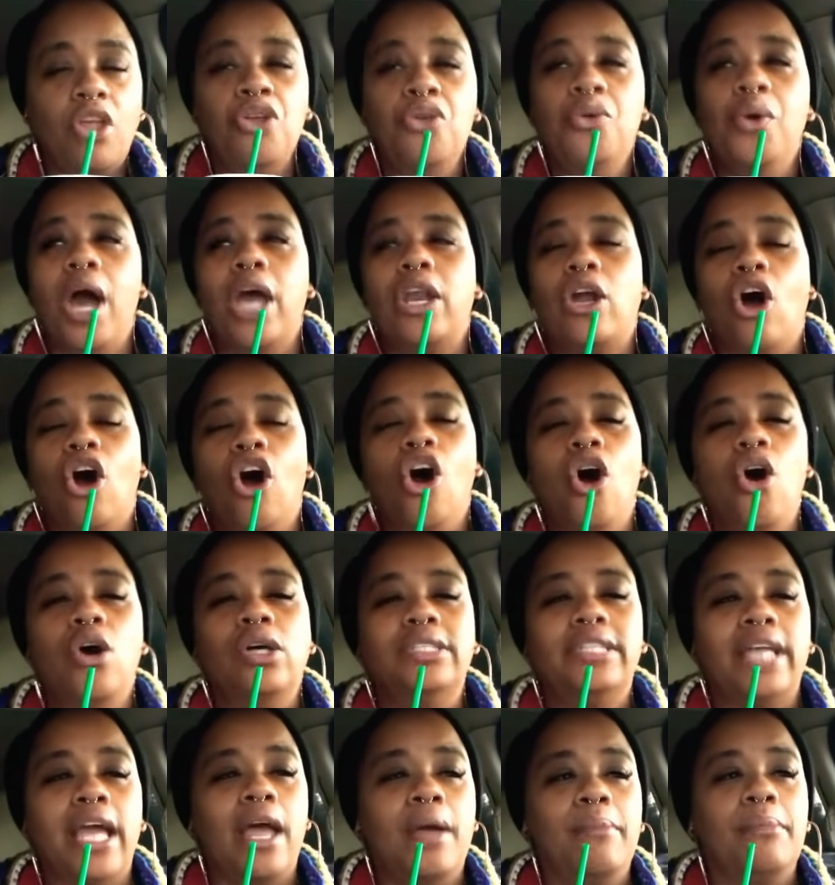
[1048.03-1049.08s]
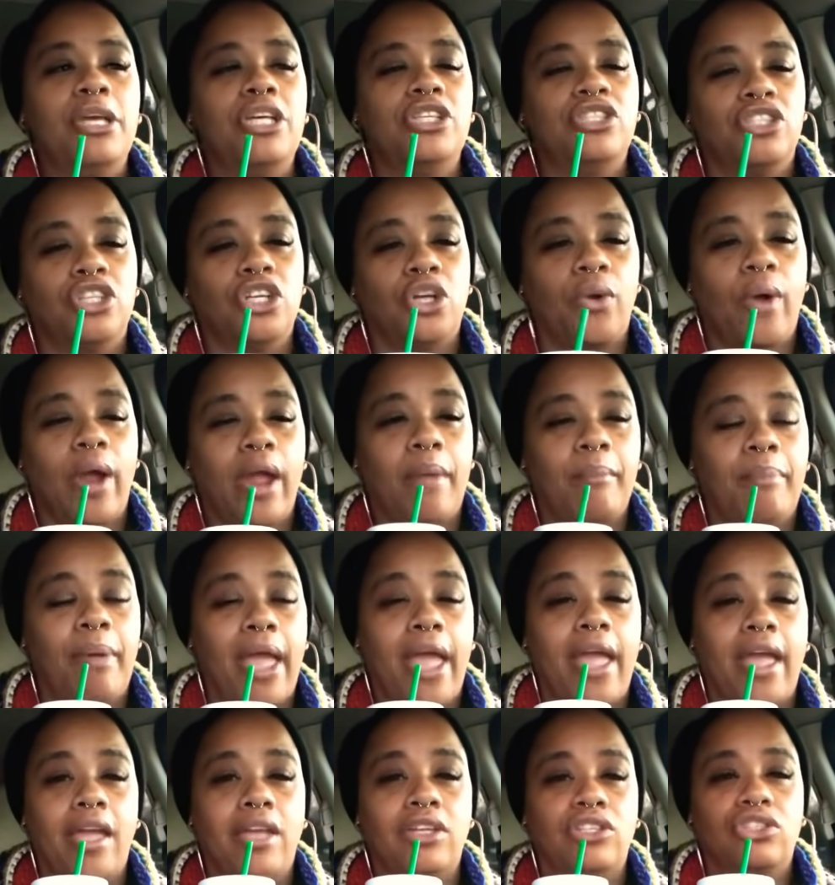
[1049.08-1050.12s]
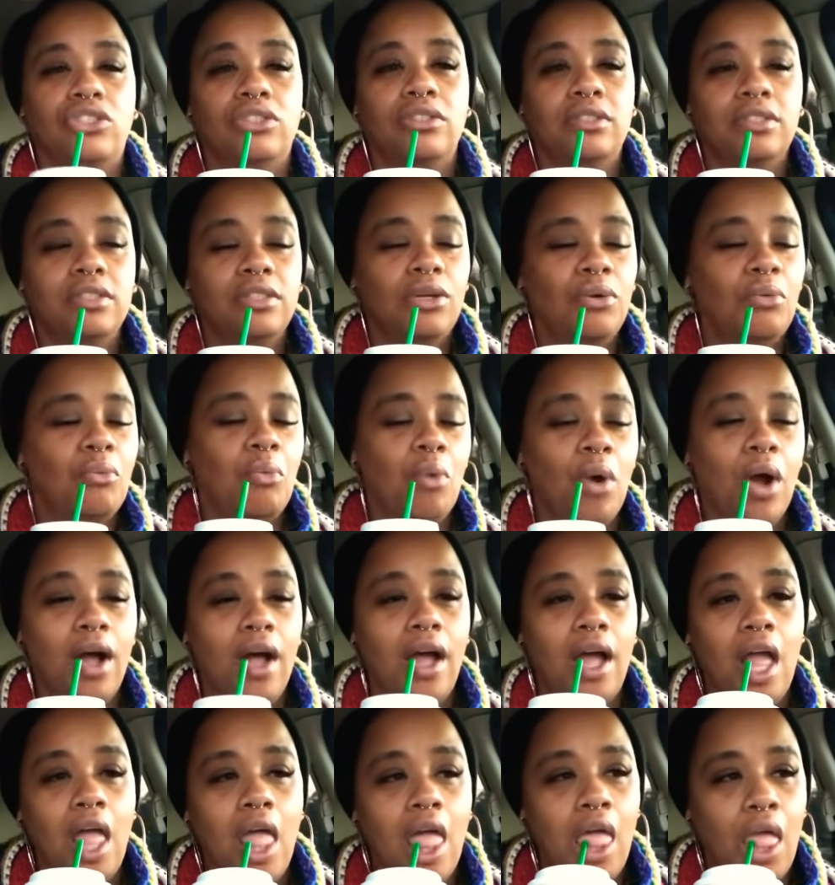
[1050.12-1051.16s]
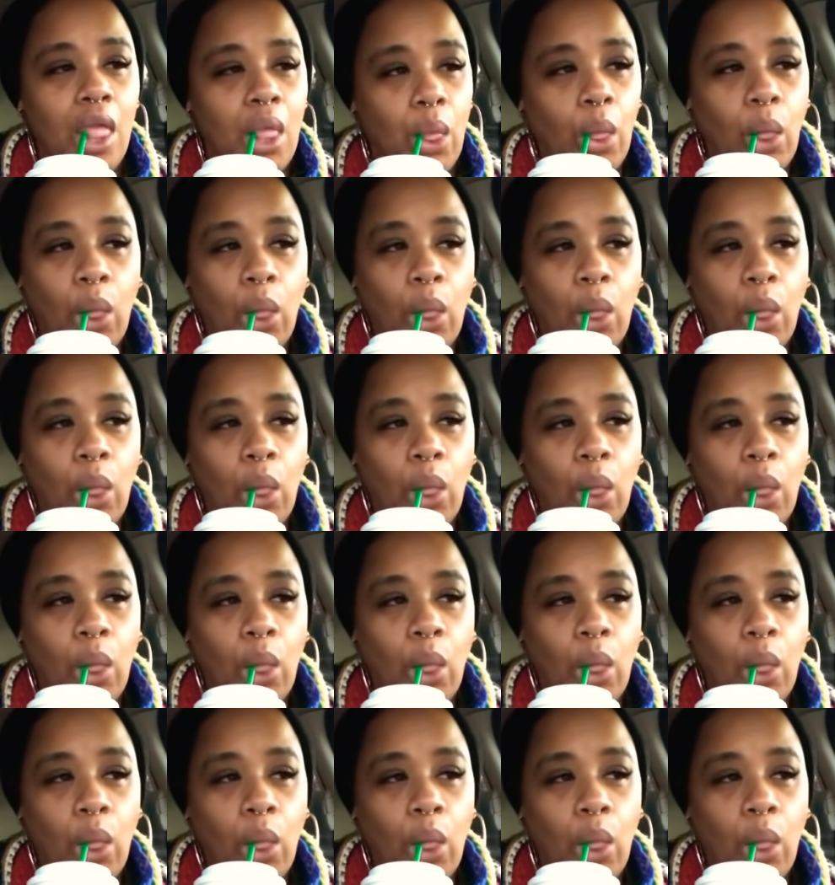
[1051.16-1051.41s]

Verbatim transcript: You got a whole damn Instagram page. What?